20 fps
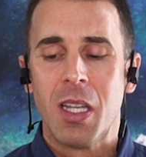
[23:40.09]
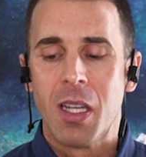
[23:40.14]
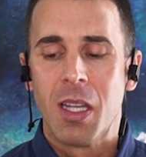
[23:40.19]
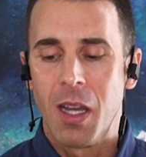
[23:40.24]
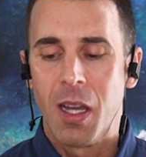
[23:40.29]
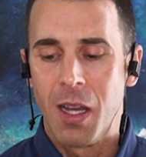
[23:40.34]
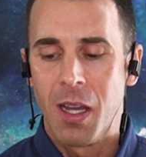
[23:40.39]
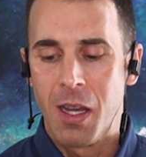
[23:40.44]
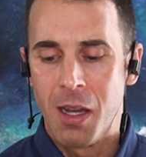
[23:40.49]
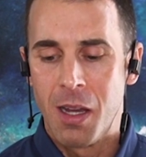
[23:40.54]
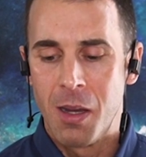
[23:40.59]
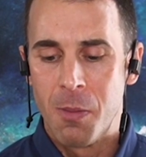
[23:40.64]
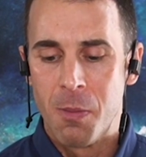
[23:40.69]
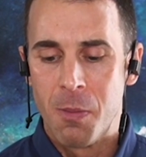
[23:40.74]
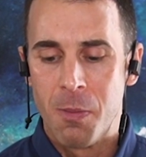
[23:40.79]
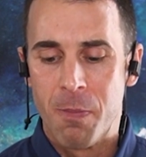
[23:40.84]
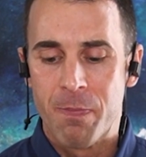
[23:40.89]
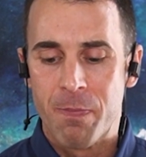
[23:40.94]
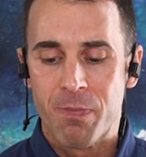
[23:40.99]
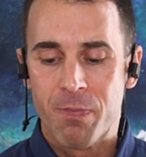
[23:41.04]

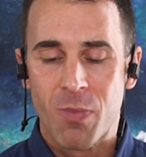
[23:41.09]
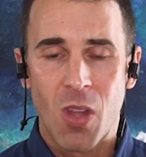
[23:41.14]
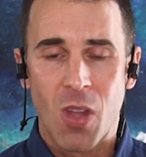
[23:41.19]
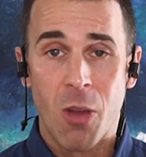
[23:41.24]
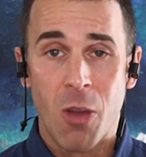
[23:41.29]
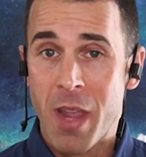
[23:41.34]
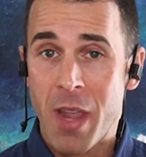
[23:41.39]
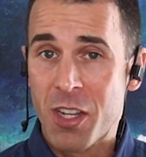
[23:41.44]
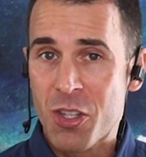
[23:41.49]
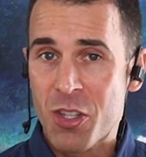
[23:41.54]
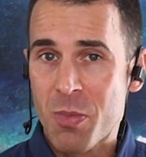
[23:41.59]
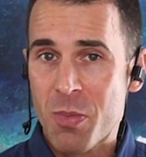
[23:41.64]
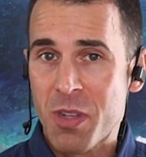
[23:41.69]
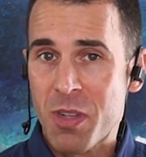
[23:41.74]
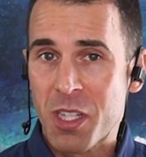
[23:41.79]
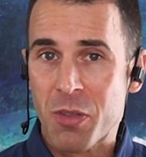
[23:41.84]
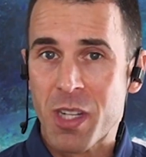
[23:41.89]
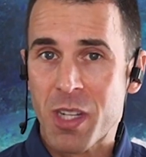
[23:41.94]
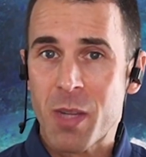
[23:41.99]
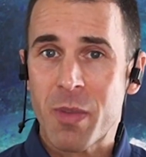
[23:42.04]
Our management
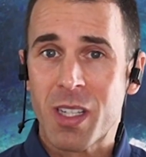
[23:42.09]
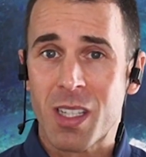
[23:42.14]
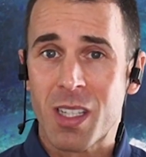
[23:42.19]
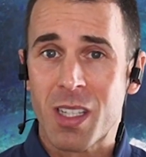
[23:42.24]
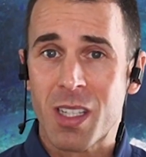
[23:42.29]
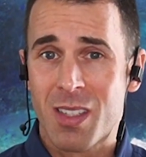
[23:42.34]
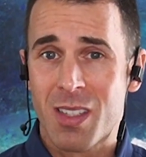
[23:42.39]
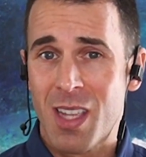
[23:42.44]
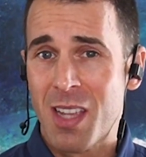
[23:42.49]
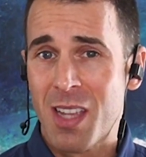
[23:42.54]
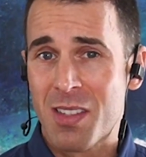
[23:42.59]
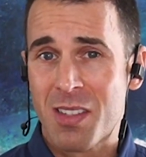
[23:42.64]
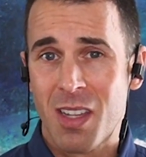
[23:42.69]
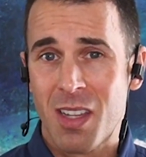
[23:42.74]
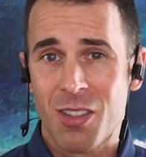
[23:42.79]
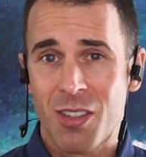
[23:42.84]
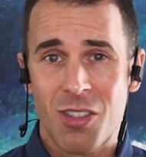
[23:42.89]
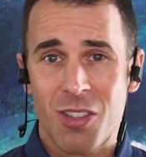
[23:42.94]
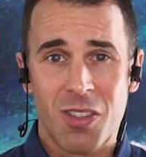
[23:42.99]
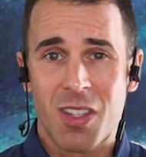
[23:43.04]
agreement is as
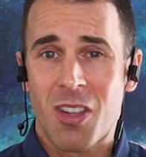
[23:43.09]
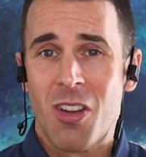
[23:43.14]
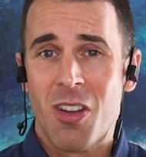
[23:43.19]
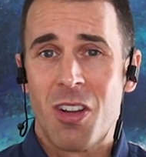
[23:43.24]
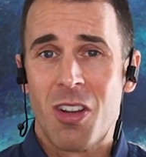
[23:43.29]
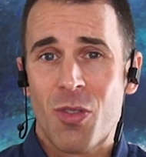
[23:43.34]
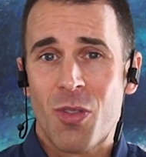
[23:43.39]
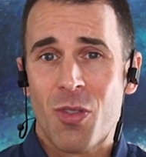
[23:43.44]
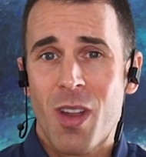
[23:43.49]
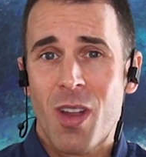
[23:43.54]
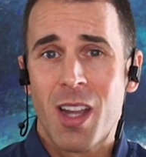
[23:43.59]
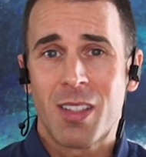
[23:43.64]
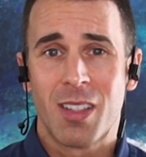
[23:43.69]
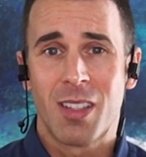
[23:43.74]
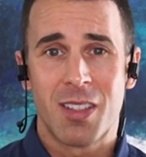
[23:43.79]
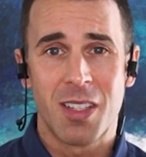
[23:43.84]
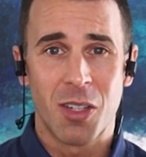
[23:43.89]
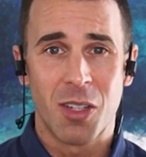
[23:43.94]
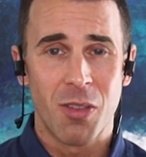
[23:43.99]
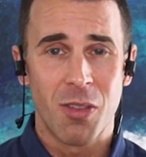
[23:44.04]
such. It's a contract that's
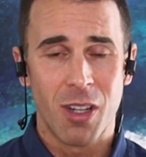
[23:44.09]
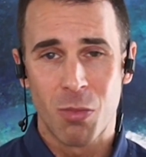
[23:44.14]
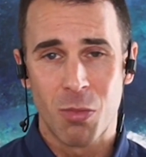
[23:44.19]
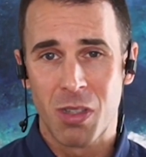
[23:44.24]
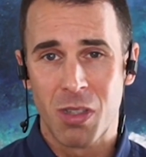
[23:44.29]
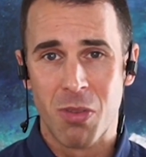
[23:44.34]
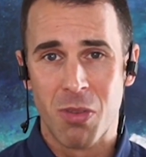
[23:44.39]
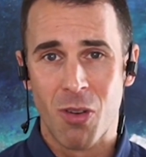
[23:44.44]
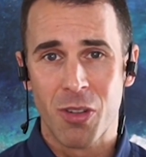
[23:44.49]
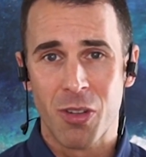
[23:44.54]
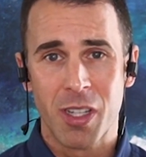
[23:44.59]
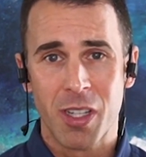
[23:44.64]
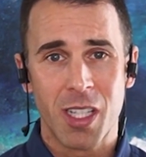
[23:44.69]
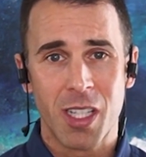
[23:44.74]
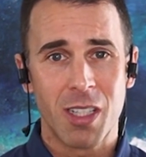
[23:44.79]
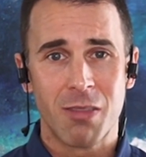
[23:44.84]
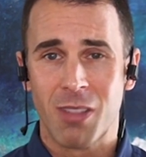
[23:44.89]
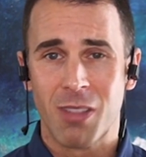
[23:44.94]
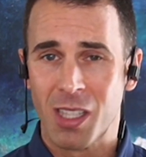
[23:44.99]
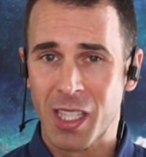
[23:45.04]
incredibly
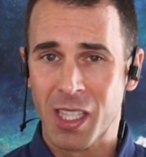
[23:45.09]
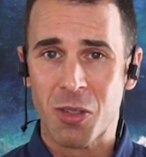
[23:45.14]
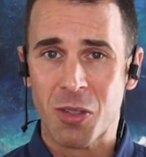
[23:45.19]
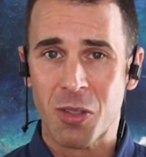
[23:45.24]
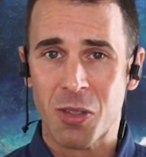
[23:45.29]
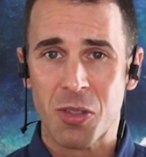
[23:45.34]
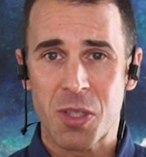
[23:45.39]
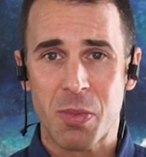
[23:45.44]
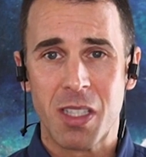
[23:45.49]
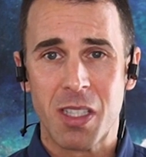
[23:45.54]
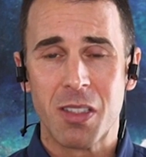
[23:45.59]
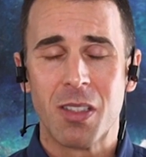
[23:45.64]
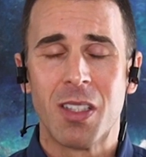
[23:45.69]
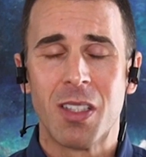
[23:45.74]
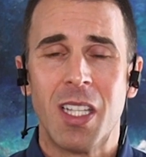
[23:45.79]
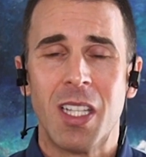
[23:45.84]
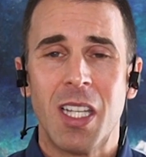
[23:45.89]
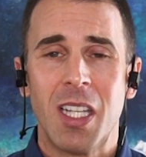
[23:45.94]
boring, legal spiel.